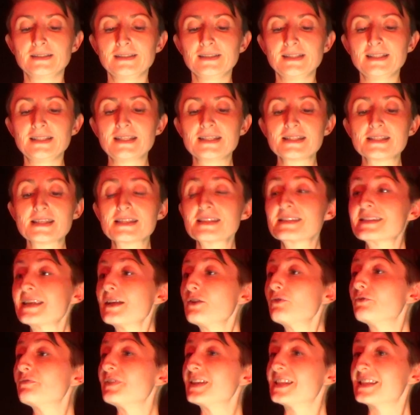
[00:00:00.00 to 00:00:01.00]
It is a
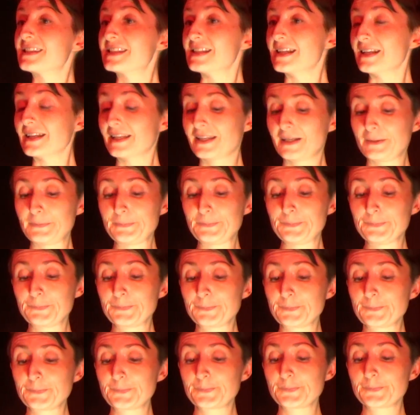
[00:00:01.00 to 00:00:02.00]
selfie stick.
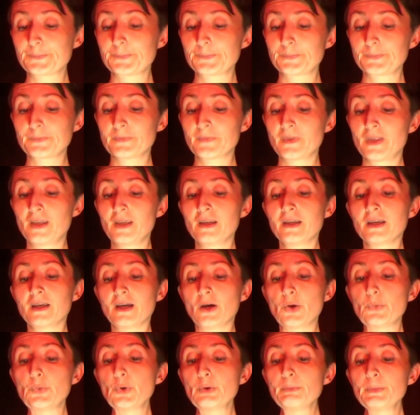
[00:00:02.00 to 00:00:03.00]

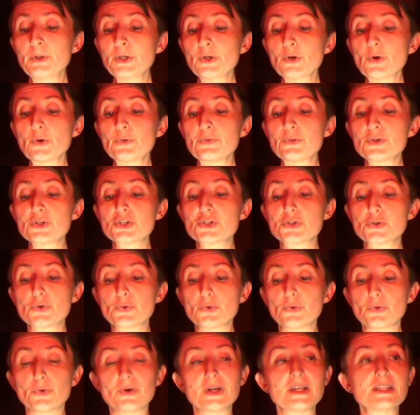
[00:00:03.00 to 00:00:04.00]
A woman on the
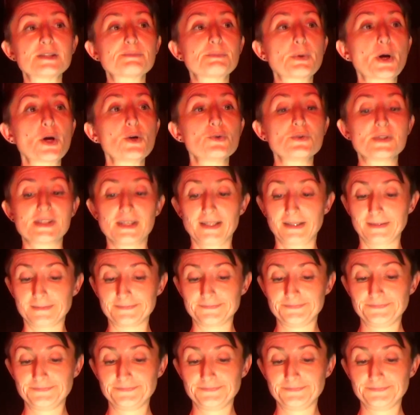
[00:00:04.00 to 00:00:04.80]
shore is posing.